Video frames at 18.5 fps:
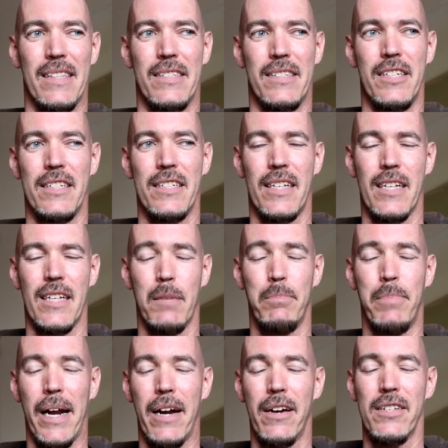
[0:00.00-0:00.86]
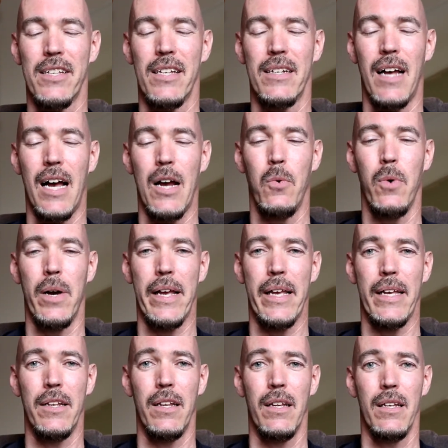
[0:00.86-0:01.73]
just as a comparison, I
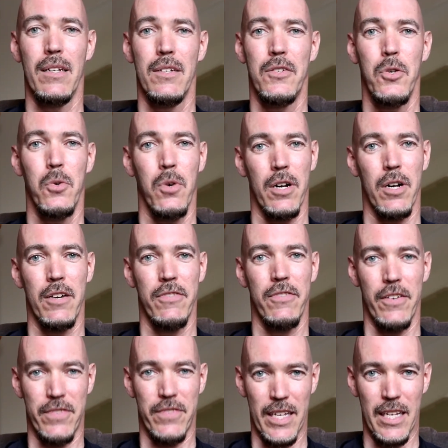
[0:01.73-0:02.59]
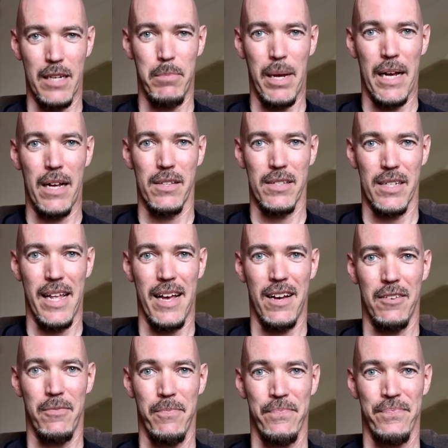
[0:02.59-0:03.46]
weigh 215 pounds
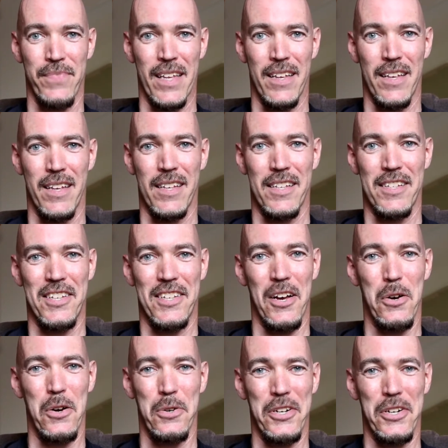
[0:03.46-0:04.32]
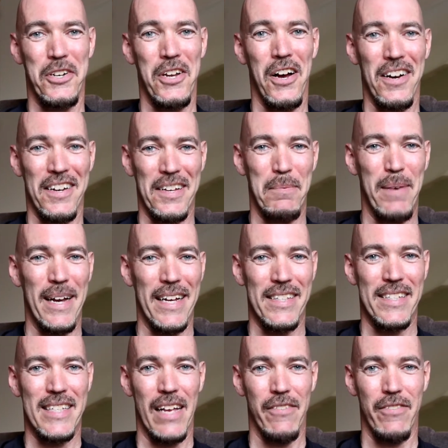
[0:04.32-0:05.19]
now. So you're talking
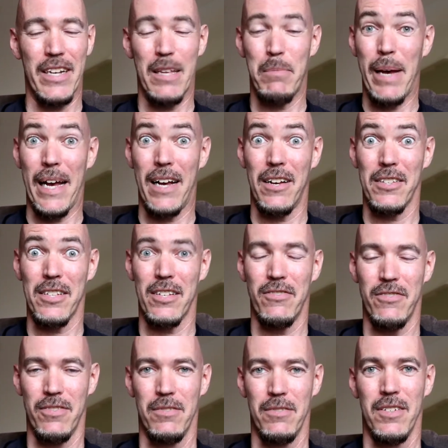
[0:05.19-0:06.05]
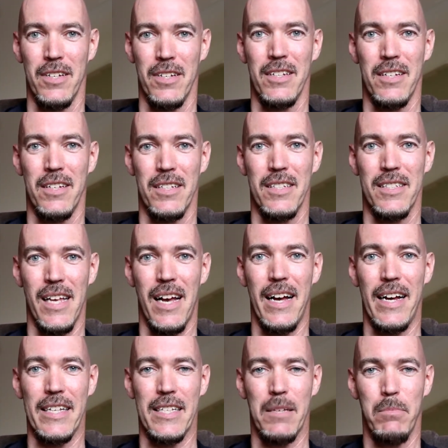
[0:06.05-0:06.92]
about 70 pounds of
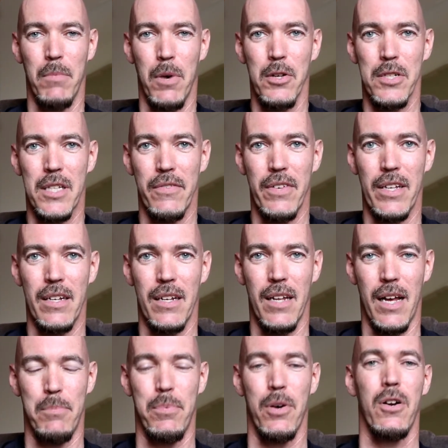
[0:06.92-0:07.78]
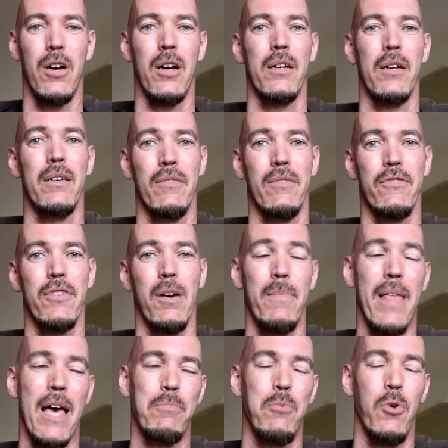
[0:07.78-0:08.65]
size. And most of it I put on
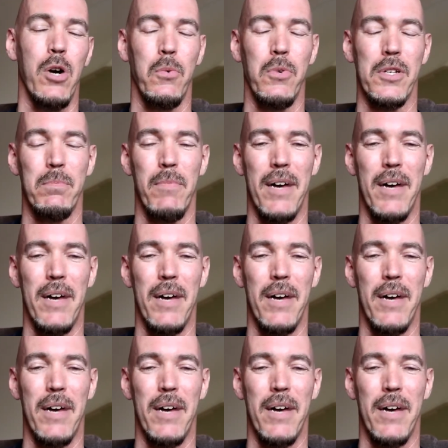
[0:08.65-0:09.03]
from that point was